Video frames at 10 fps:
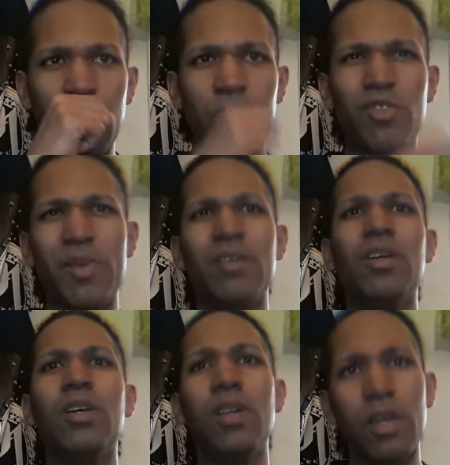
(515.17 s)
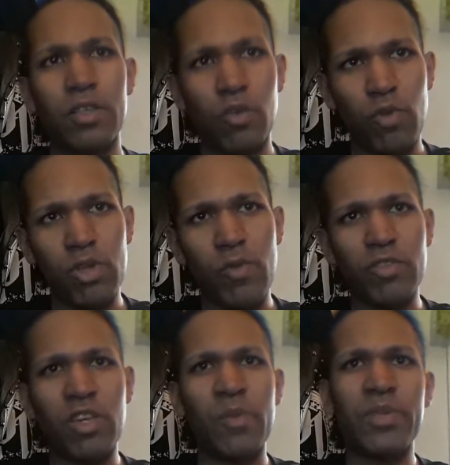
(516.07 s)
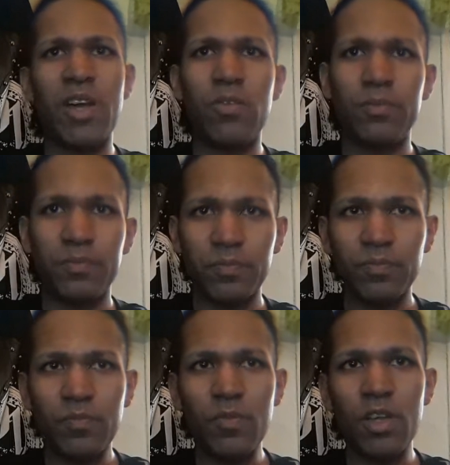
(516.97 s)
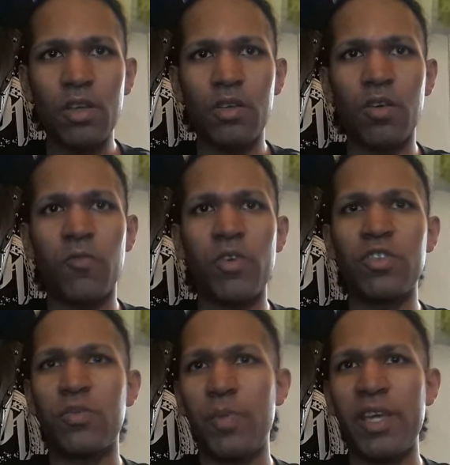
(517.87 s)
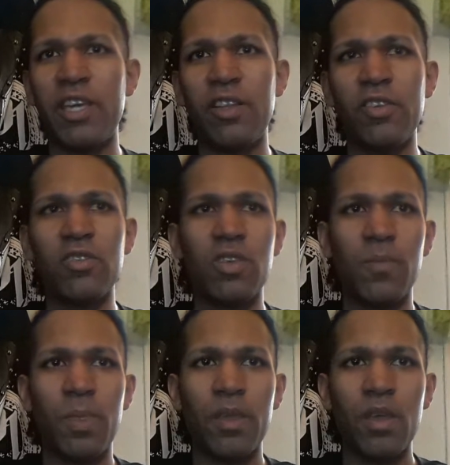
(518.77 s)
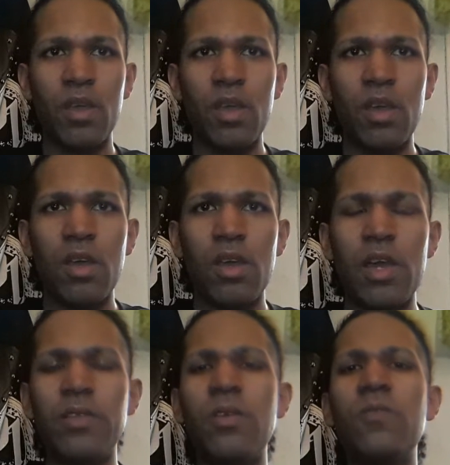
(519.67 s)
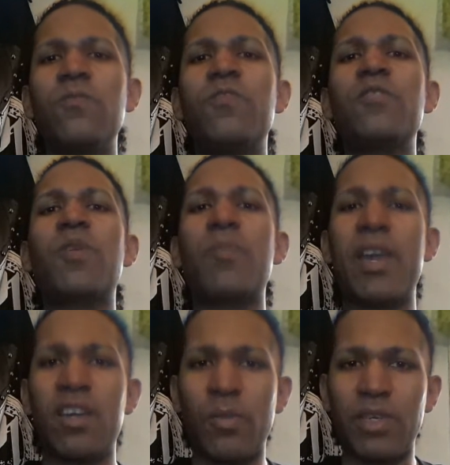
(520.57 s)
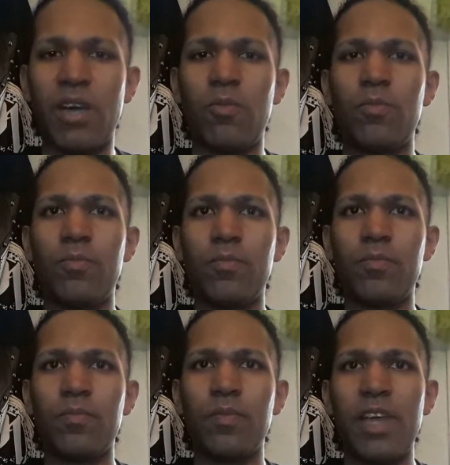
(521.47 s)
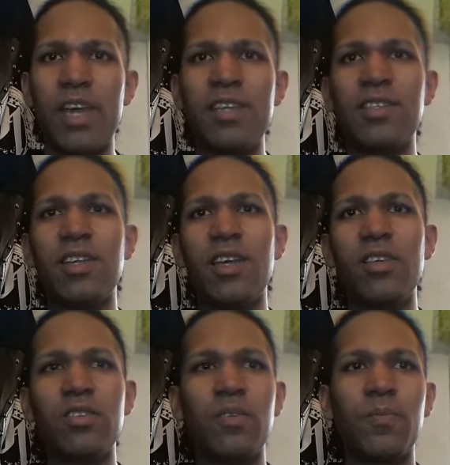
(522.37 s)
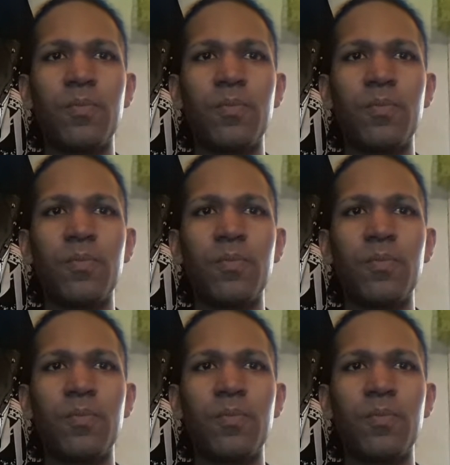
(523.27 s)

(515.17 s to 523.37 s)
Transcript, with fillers: Excuse me. So Ronda Rousey comes out, confronts Becky Lynch, and then Vince McMahon comes out, and he says